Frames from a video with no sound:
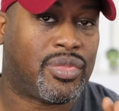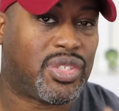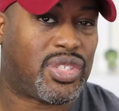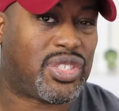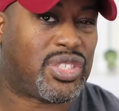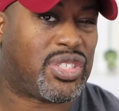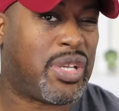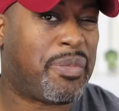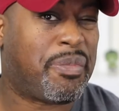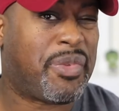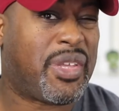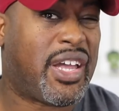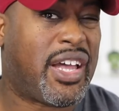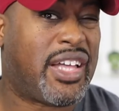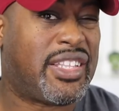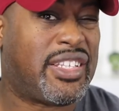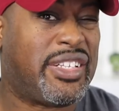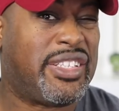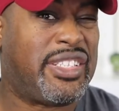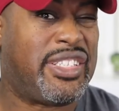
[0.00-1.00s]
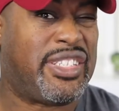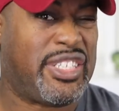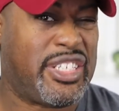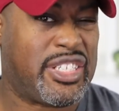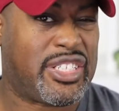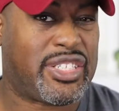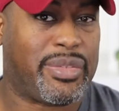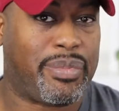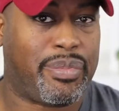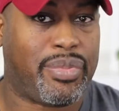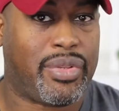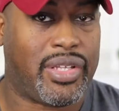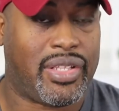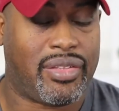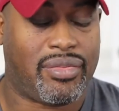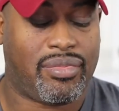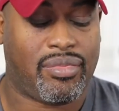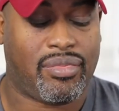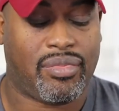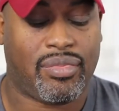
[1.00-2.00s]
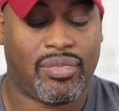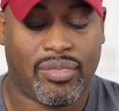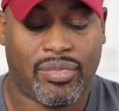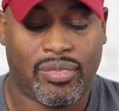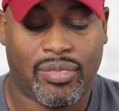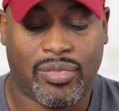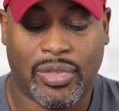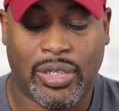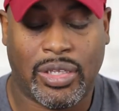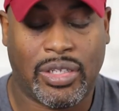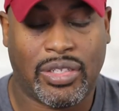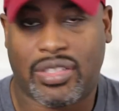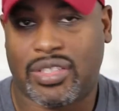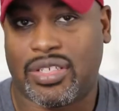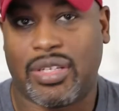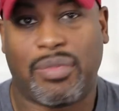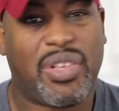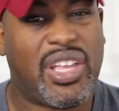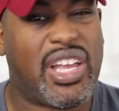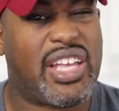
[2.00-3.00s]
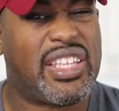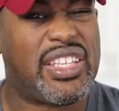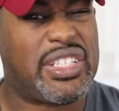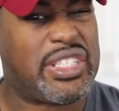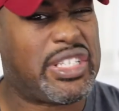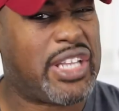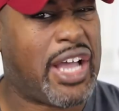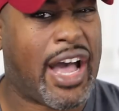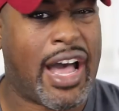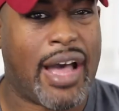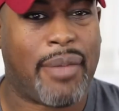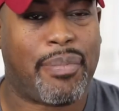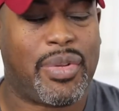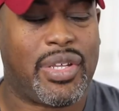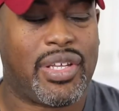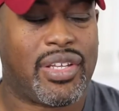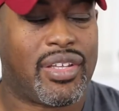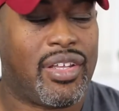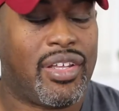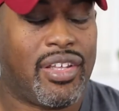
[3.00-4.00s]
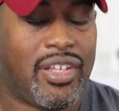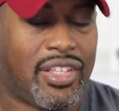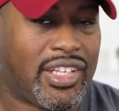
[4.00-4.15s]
some kind of discipline, some kind of topic.